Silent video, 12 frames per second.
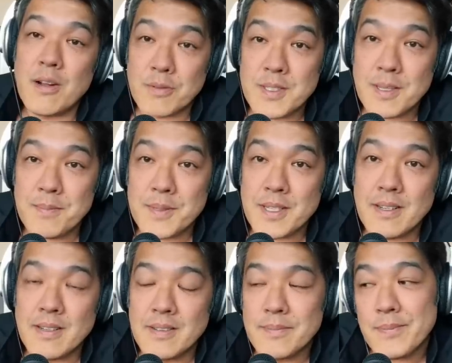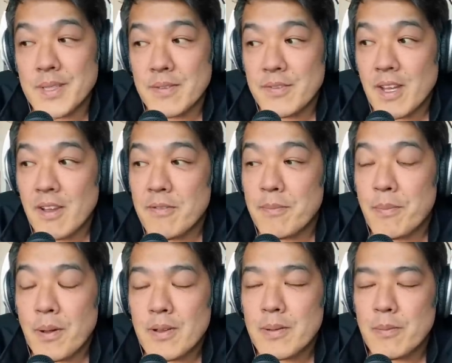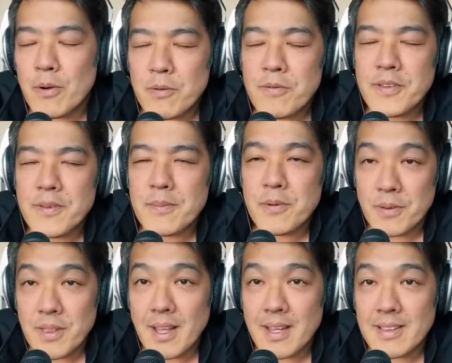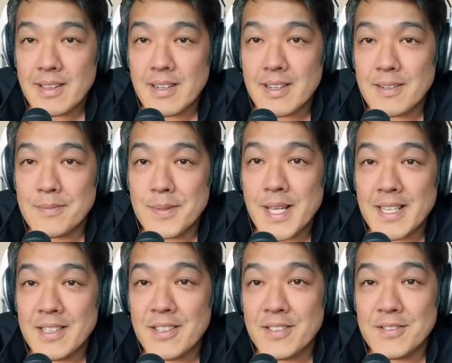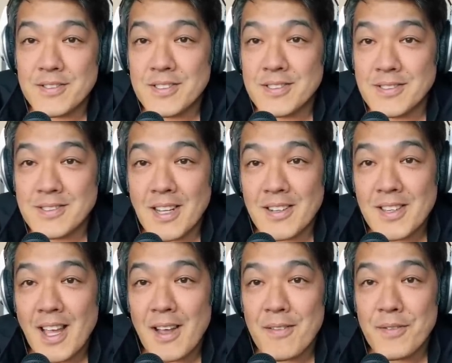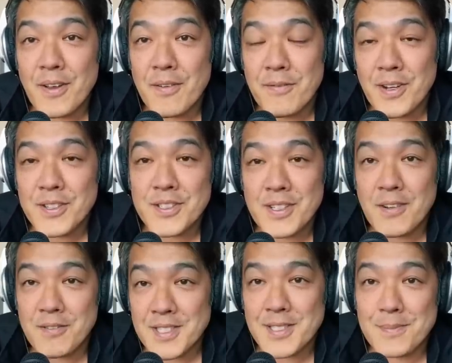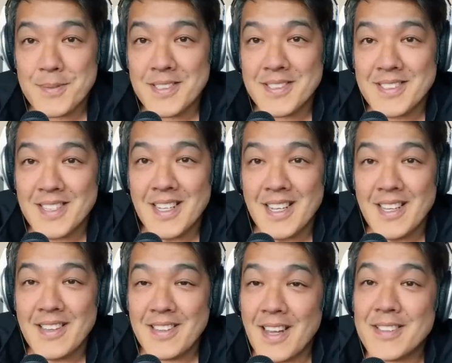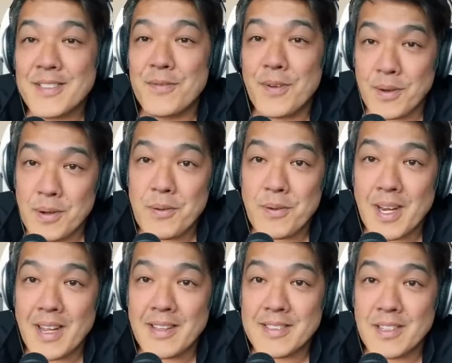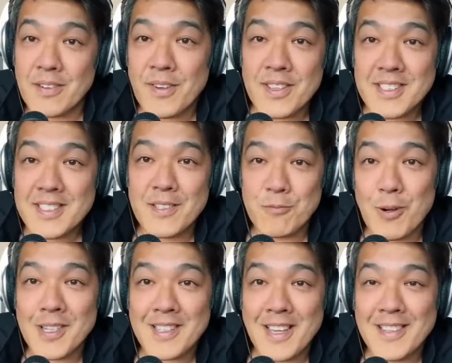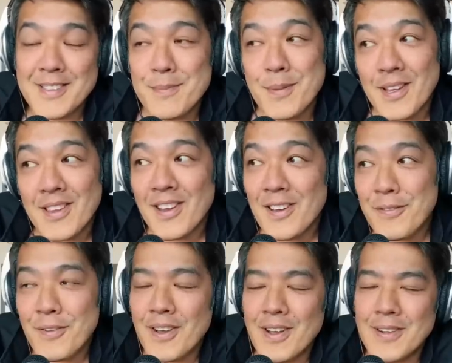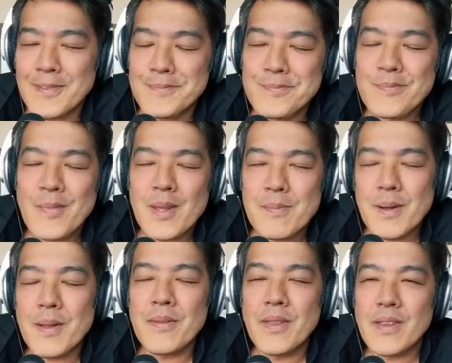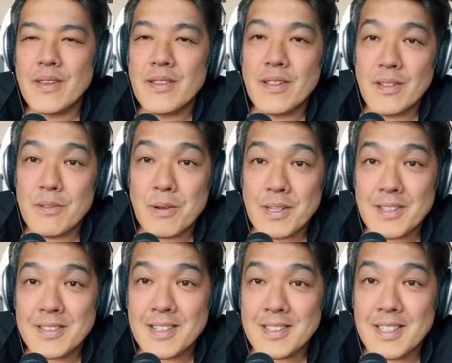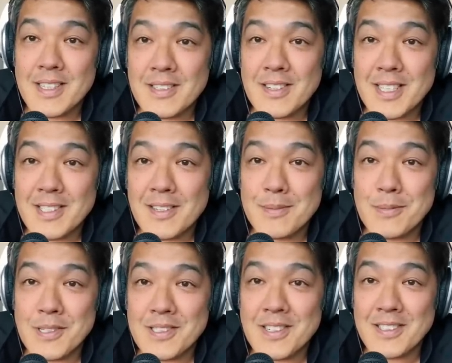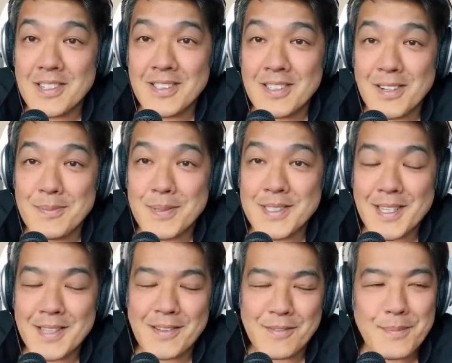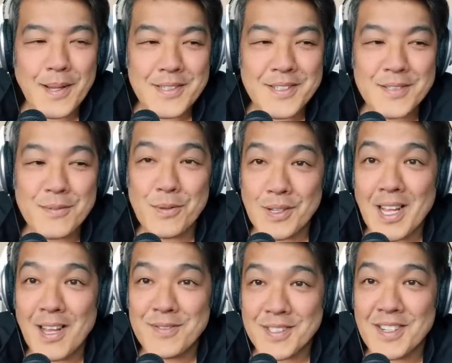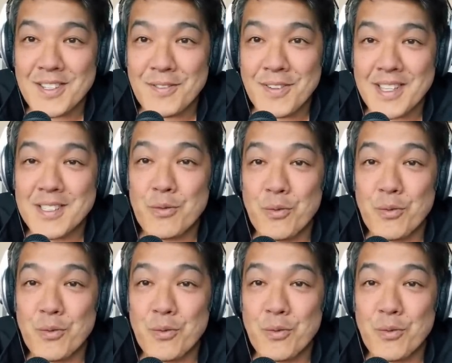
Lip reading: receptor, if you have polymorphisms with that and you don't have functioning receptors, that's very rare. So I've only seen one case in my life, but realistically 99.999% of patients will have side effects